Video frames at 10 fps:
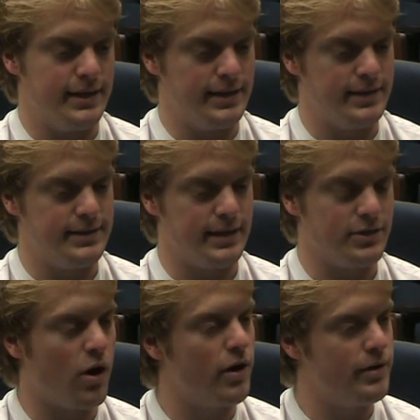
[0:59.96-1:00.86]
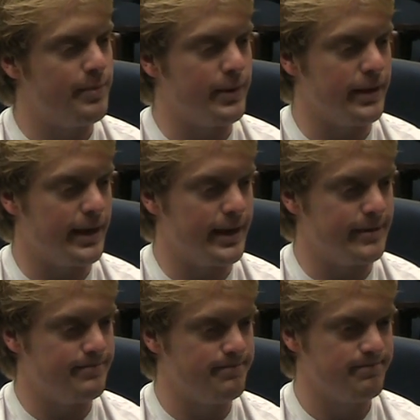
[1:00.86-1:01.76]
It's hard, but
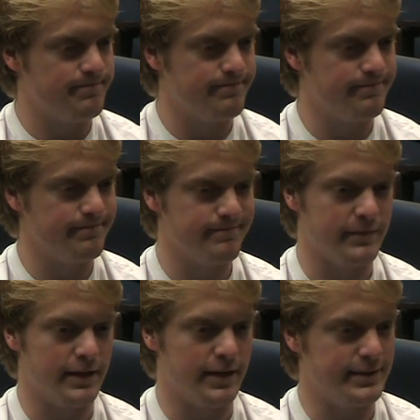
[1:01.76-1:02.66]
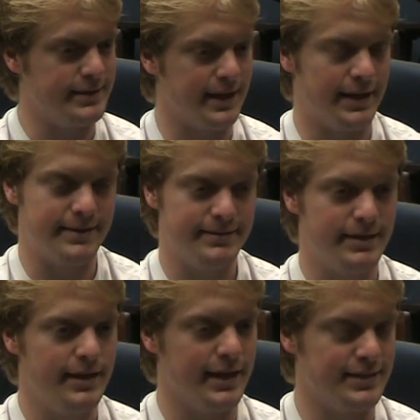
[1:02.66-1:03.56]
it's
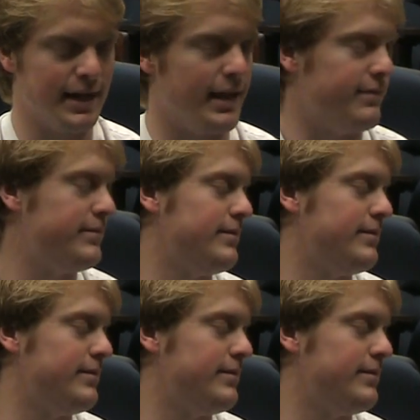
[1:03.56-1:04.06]
life.